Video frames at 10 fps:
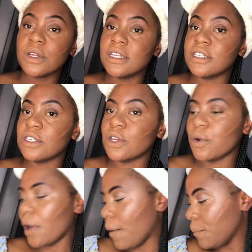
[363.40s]
on
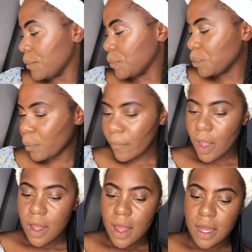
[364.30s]
Instagram
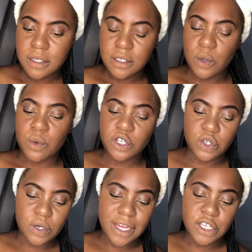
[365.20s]
asking what
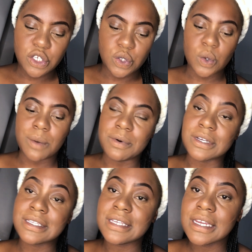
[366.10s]
you'd like to know
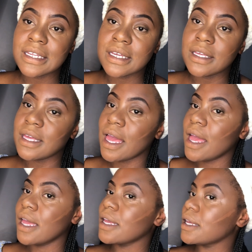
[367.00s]
about studying
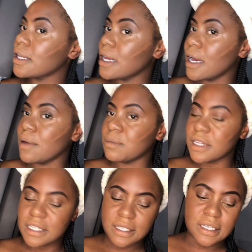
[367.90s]

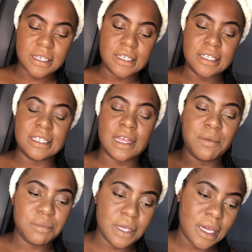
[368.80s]
medicine in
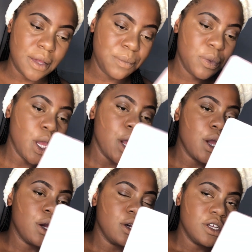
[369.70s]
Zambia.
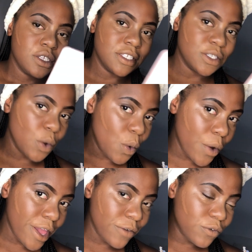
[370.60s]
So
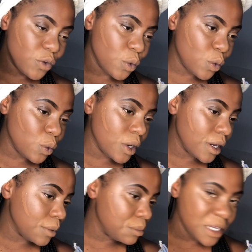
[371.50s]
if you
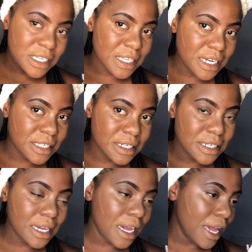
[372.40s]
miss that
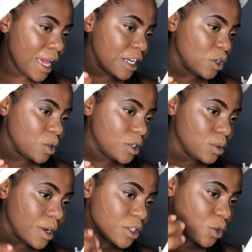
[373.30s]
sticker and you
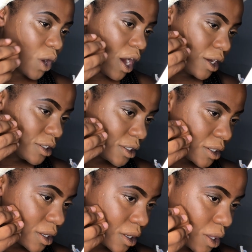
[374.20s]
still want to ask,
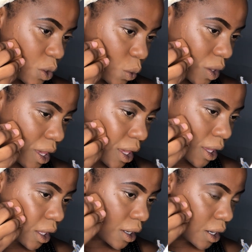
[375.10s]
you
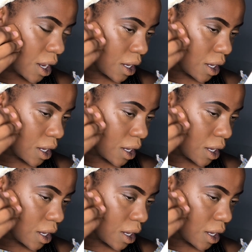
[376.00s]
can